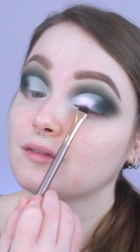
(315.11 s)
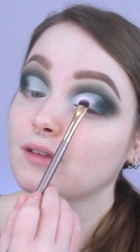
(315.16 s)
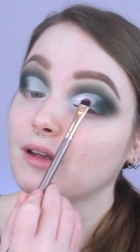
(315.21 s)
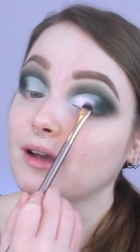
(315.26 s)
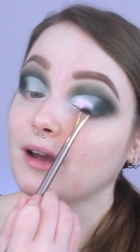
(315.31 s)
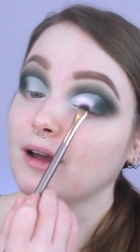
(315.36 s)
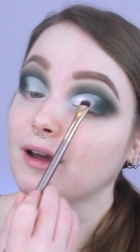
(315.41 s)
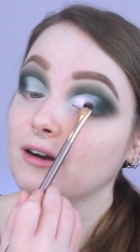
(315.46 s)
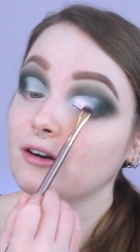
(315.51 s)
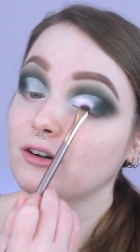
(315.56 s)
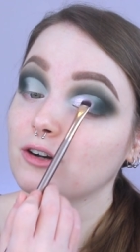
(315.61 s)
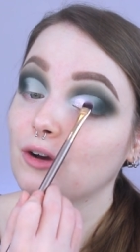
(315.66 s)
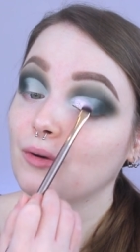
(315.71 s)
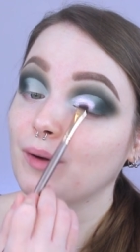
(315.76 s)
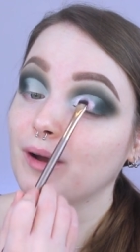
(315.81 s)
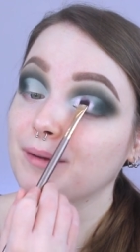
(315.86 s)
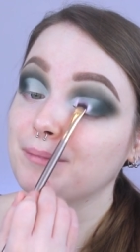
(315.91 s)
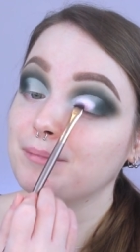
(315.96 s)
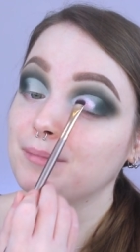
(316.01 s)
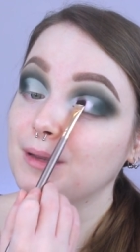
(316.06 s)
Like, I don't know
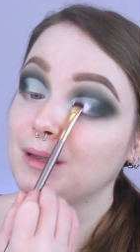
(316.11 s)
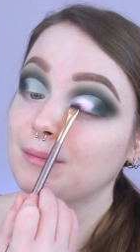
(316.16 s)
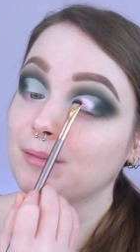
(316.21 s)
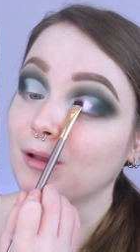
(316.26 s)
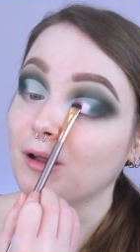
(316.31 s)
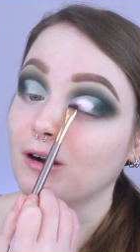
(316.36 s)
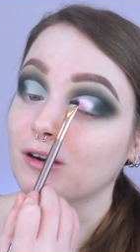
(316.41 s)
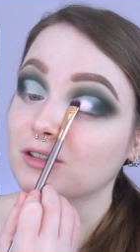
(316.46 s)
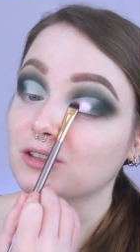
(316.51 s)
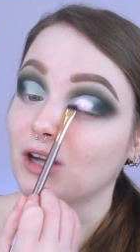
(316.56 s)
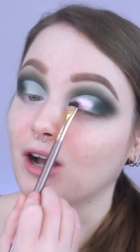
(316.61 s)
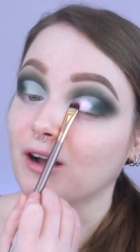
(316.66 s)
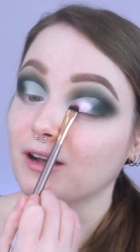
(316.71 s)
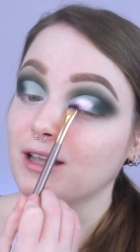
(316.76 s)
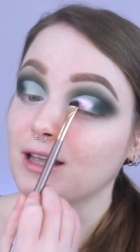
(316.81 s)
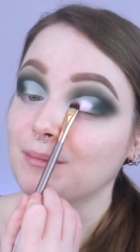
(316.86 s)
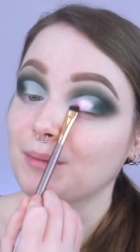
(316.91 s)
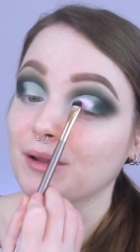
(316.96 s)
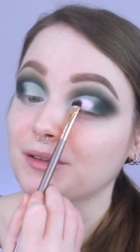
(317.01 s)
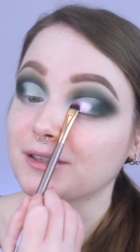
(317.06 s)
why people aren't
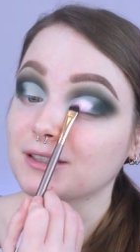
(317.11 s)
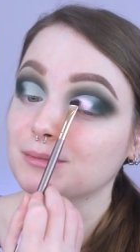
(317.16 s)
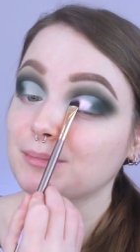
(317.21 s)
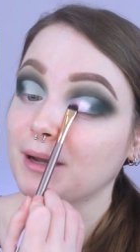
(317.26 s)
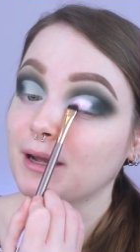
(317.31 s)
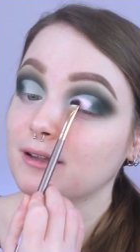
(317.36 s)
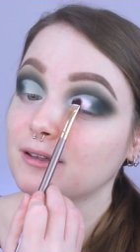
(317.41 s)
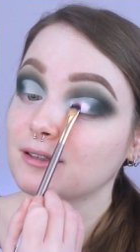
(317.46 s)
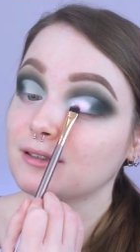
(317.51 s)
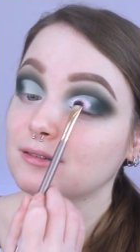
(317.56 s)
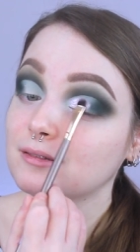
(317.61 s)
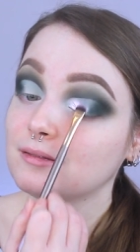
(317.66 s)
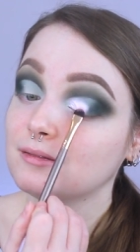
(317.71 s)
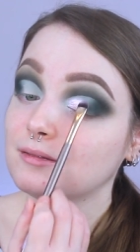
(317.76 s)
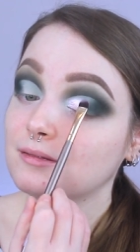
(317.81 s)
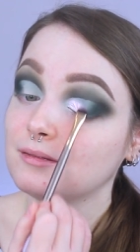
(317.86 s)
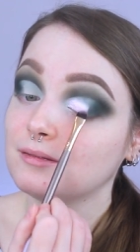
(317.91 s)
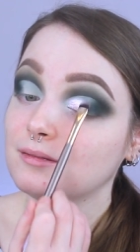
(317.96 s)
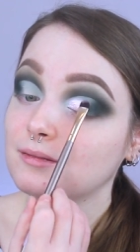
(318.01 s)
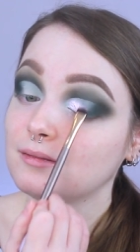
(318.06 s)
talking about this palette.
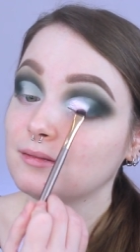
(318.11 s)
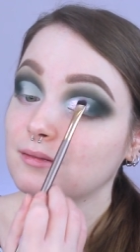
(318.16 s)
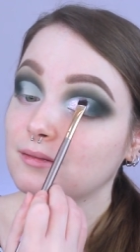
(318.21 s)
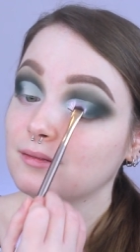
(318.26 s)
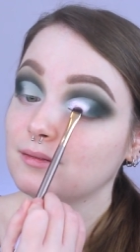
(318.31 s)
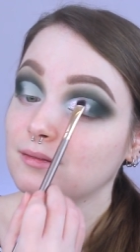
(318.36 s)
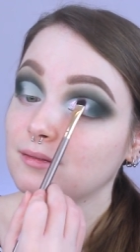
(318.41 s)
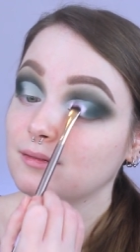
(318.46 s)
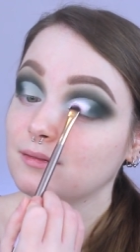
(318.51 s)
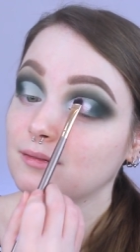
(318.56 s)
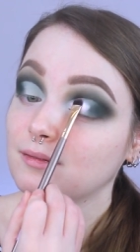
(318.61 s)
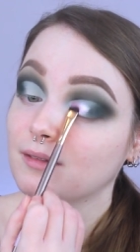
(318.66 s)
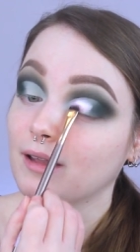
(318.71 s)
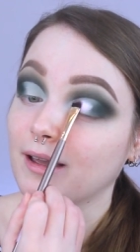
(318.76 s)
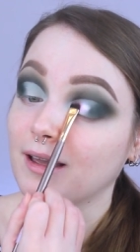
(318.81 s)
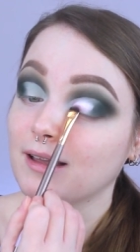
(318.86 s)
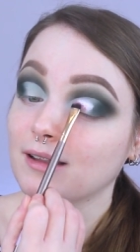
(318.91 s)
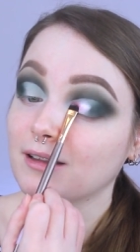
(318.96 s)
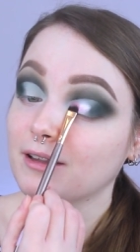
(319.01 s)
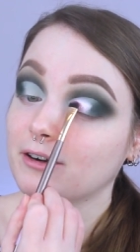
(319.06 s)

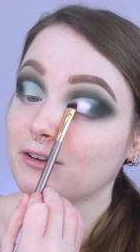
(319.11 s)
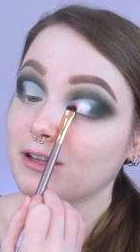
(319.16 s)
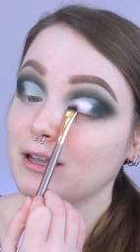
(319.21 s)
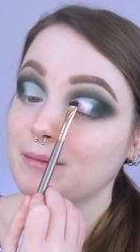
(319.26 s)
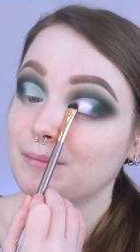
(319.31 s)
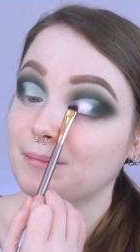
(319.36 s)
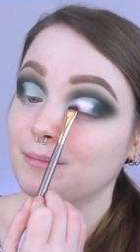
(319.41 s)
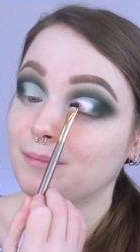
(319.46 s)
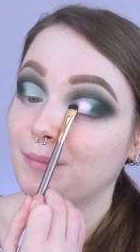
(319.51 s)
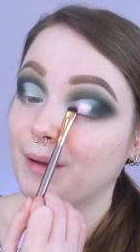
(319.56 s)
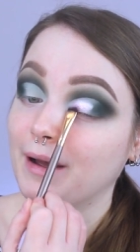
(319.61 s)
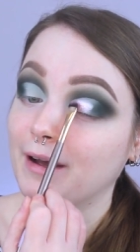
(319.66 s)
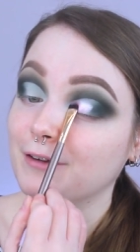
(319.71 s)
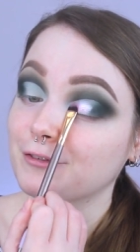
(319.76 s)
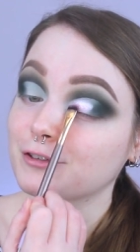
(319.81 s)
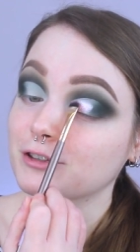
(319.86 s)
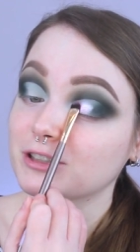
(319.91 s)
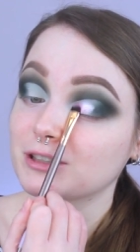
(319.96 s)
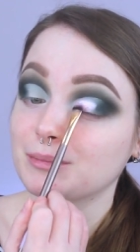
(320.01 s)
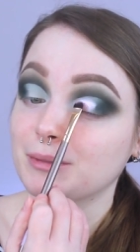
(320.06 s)
Like, it literally
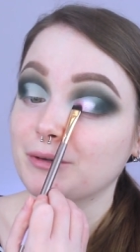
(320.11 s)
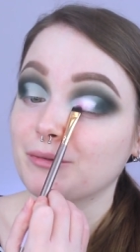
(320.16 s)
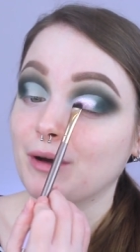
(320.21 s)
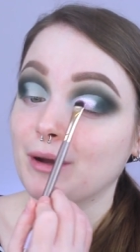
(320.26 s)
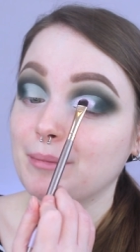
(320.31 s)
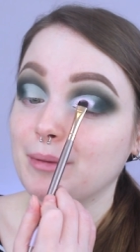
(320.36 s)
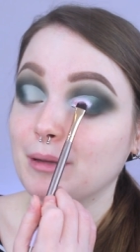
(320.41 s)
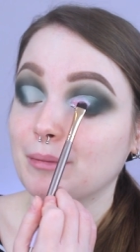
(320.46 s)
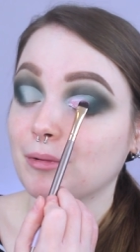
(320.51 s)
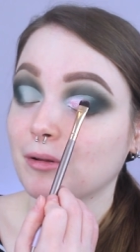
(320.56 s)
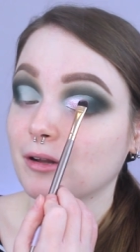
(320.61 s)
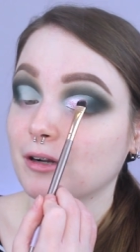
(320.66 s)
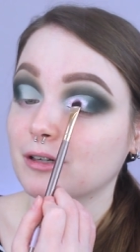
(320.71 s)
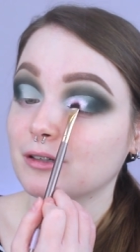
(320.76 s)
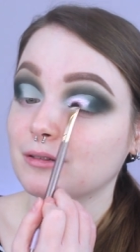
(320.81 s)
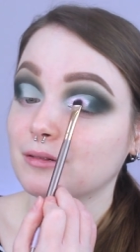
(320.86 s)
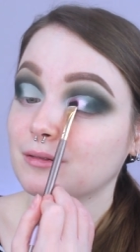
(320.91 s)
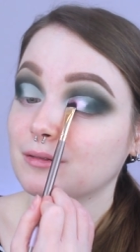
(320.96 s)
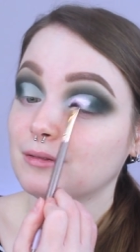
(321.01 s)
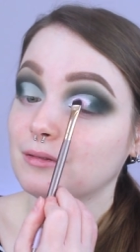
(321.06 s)
baffles me why people
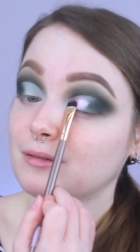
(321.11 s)
aren't.